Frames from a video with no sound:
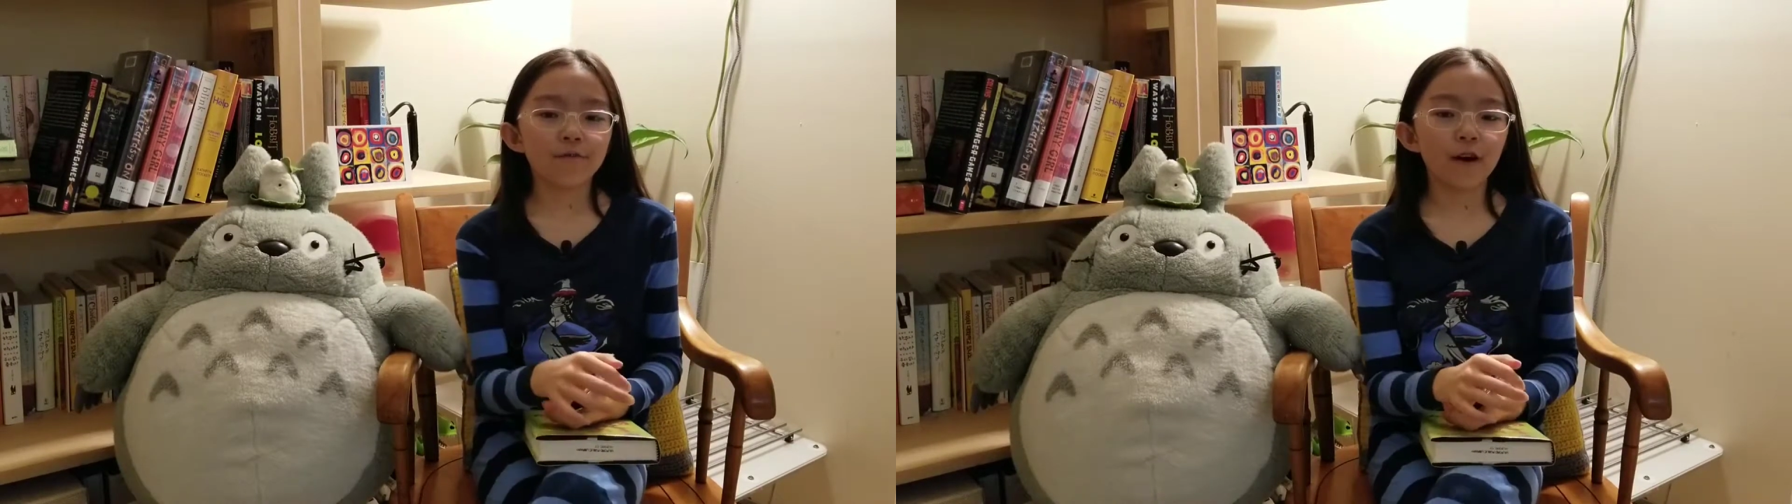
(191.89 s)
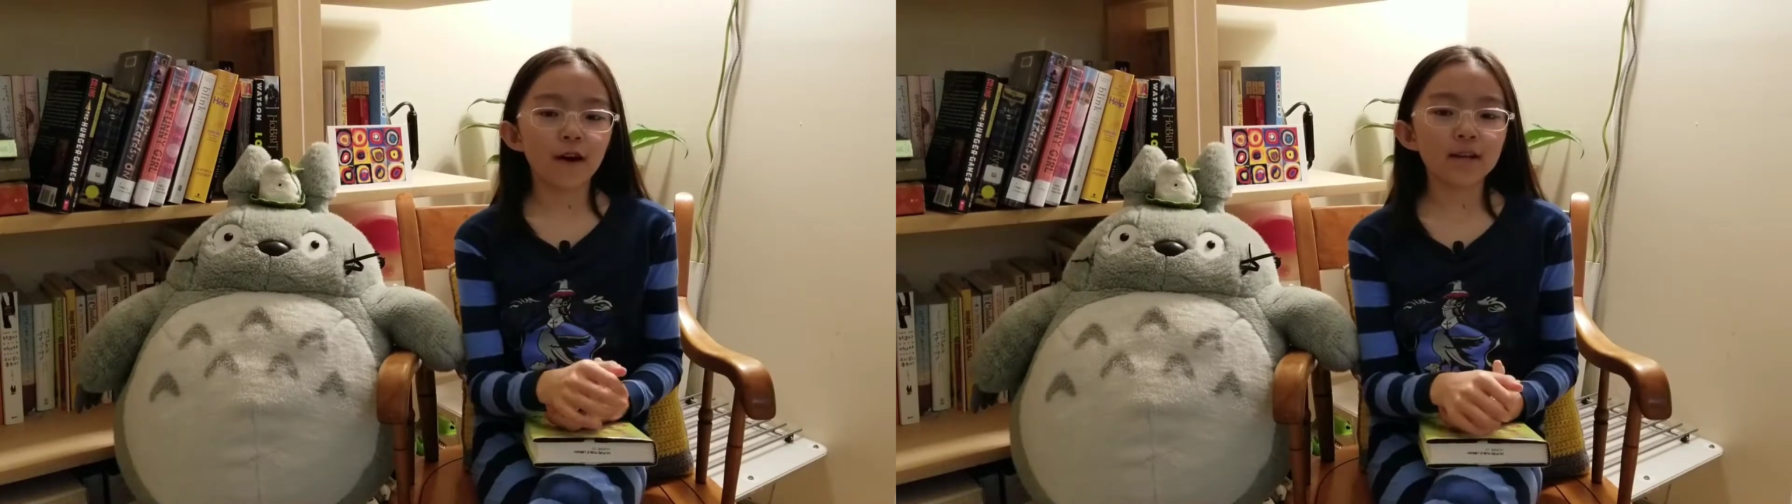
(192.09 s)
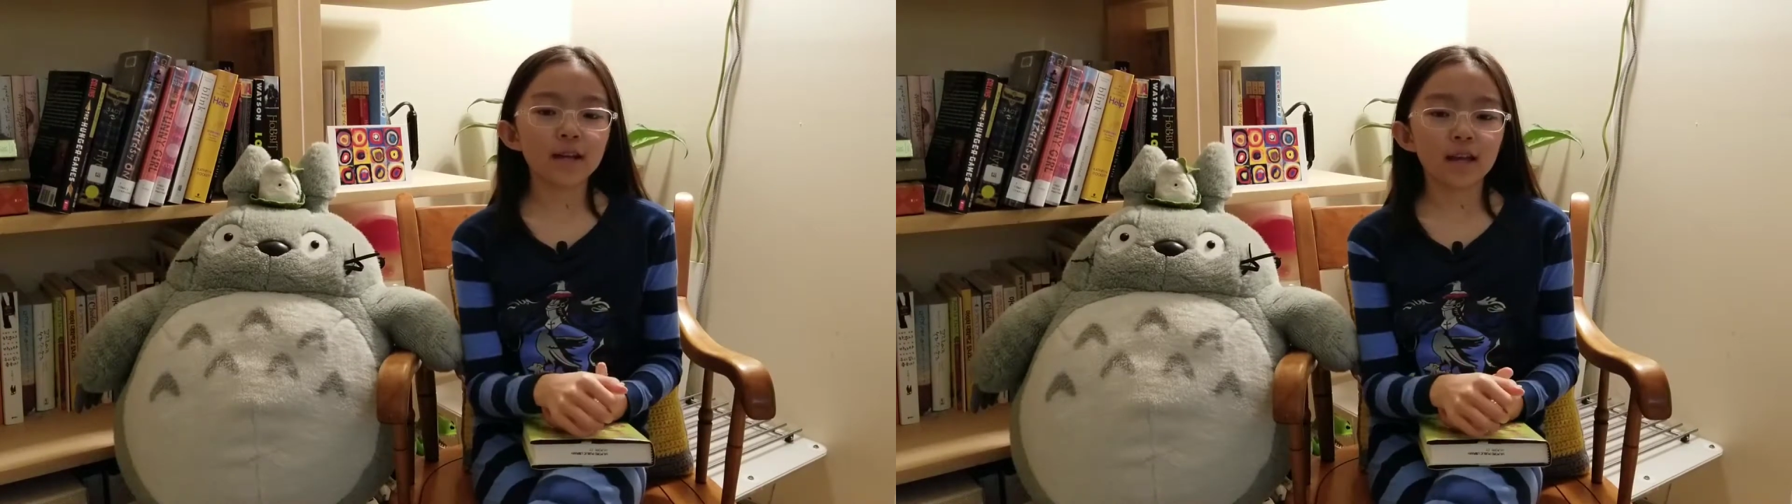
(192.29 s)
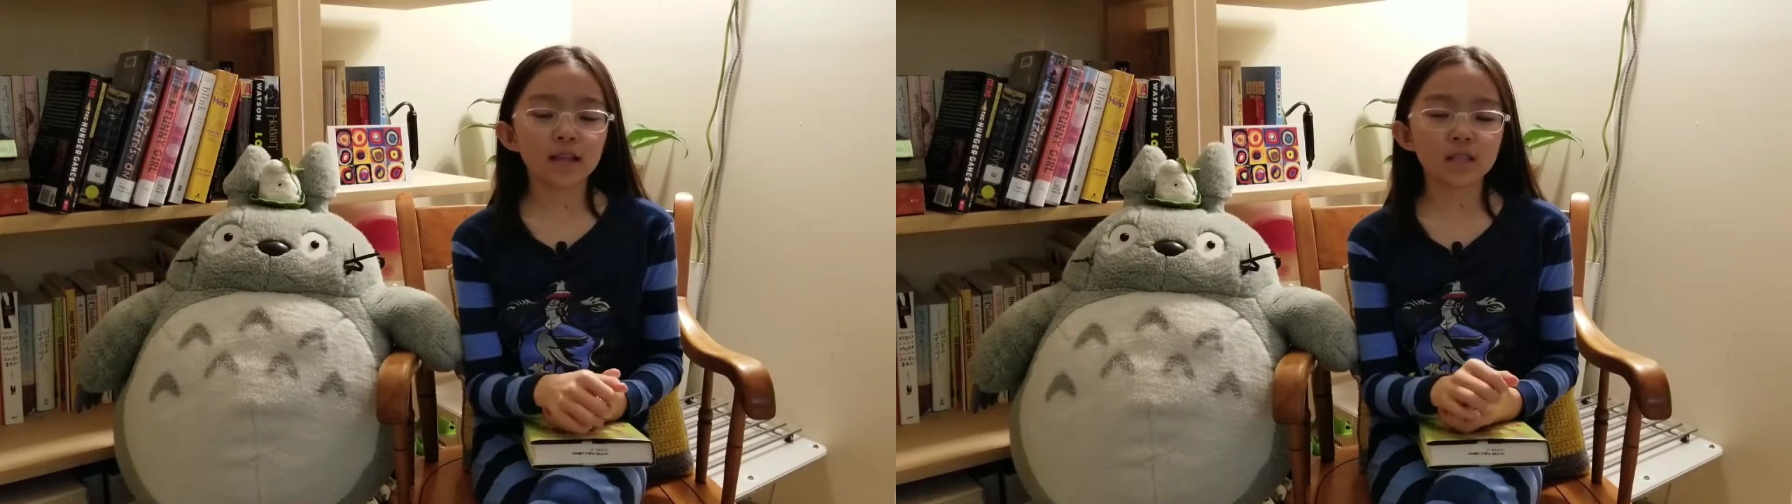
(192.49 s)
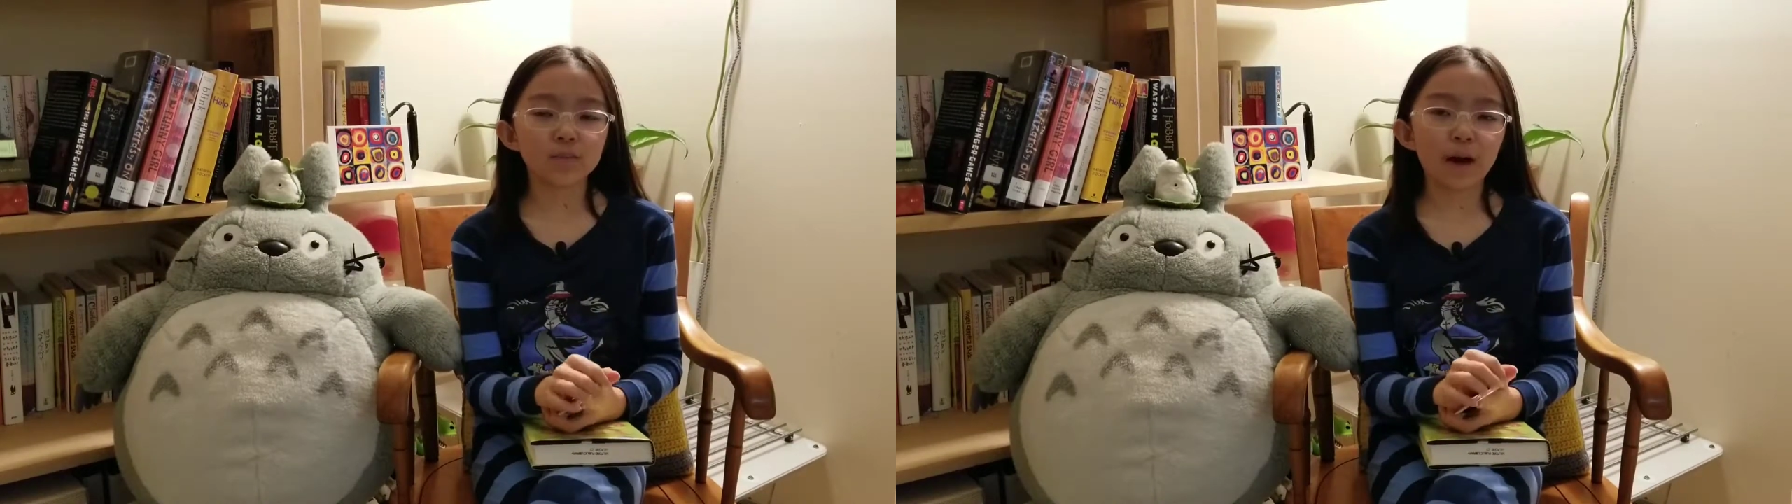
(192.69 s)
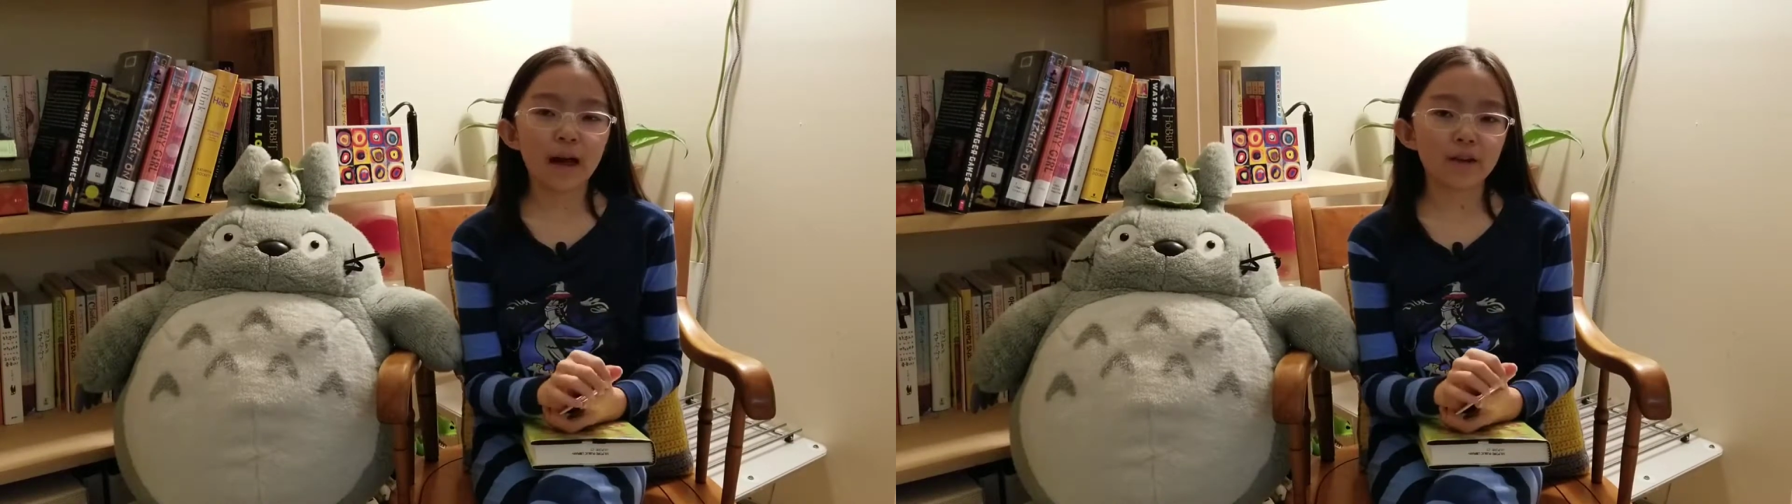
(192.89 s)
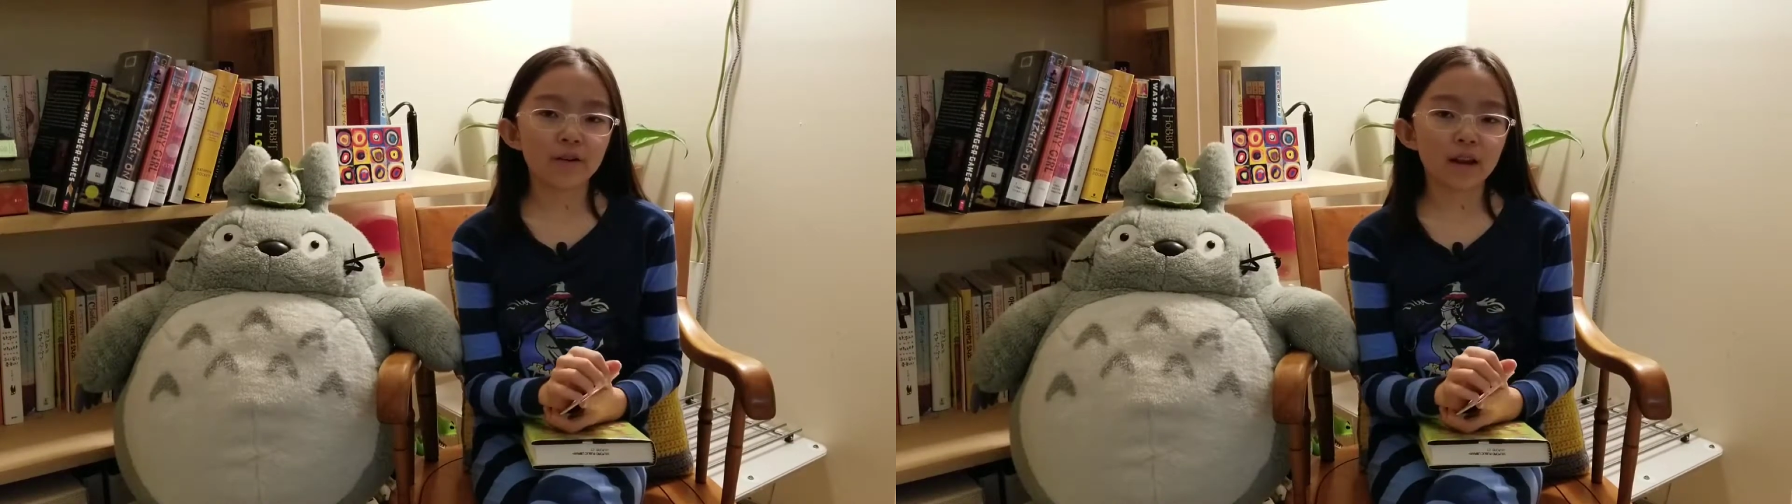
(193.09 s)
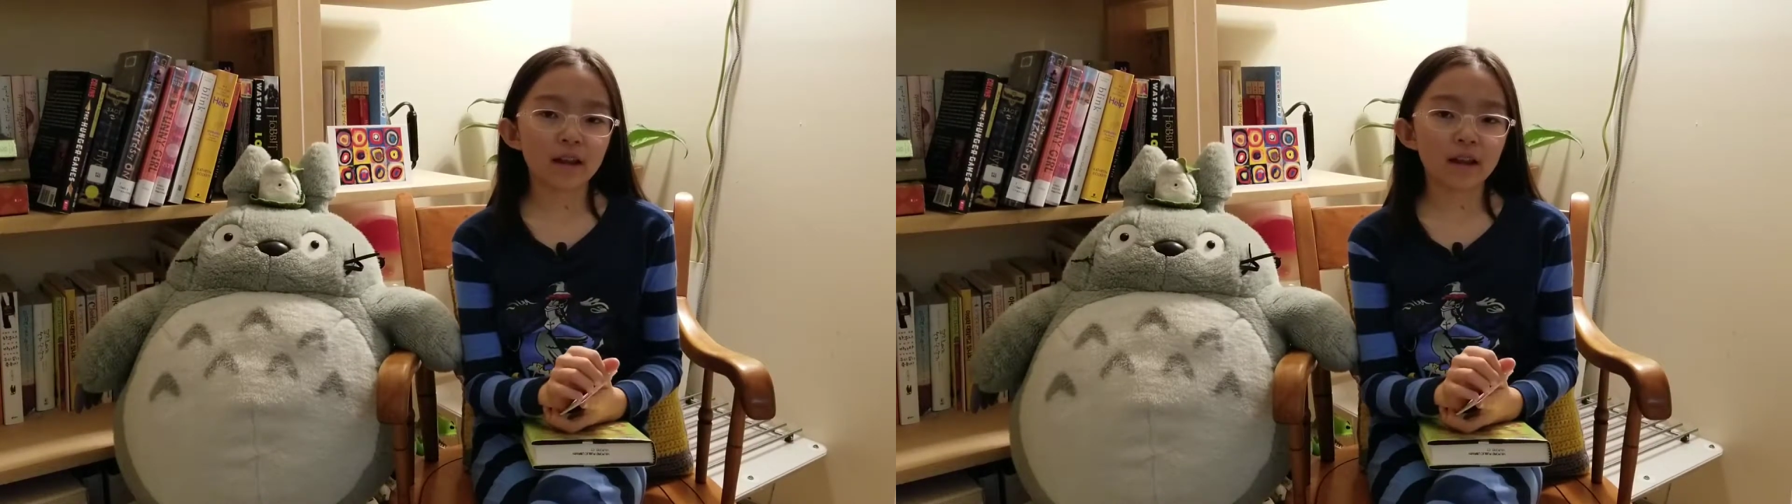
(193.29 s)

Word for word: fun, inspiring,